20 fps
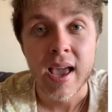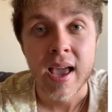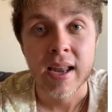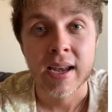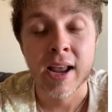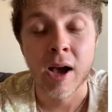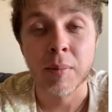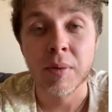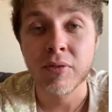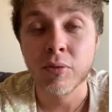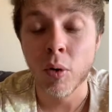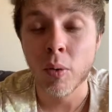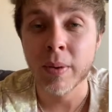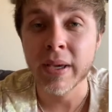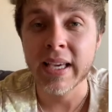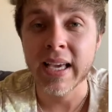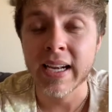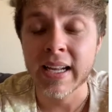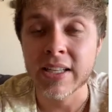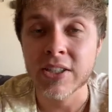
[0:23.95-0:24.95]
Now before we
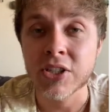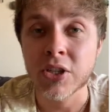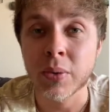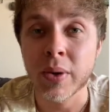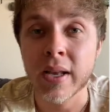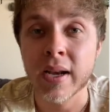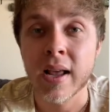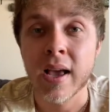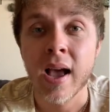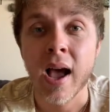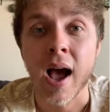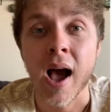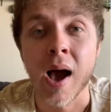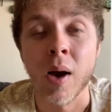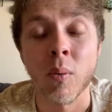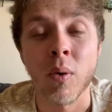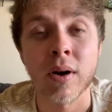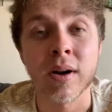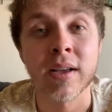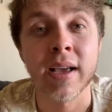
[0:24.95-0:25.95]
get into it, I
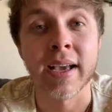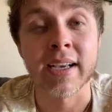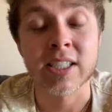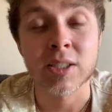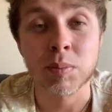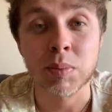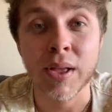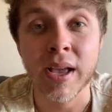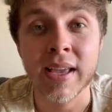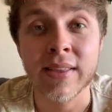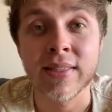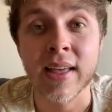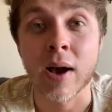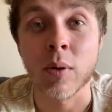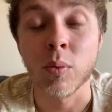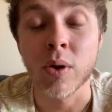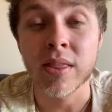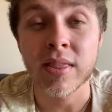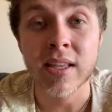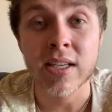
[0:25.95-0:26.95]
want to explain that
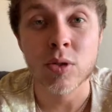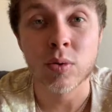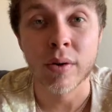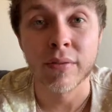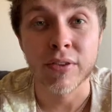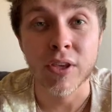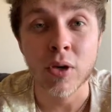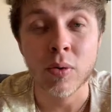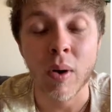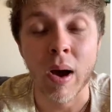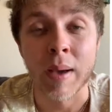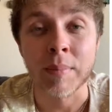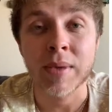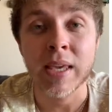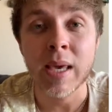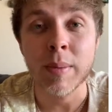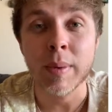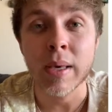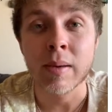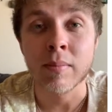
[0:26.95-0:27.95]
with this review I'm
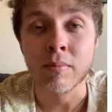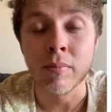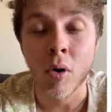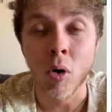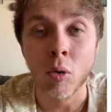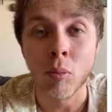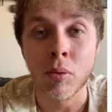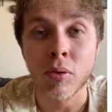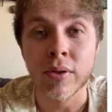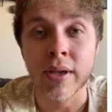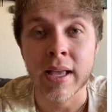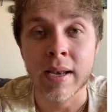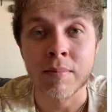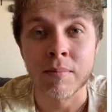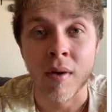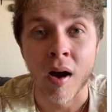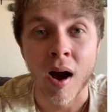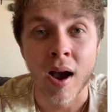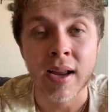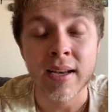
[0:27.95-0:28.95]
keeping mobile in
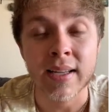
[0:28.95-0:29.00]
mind,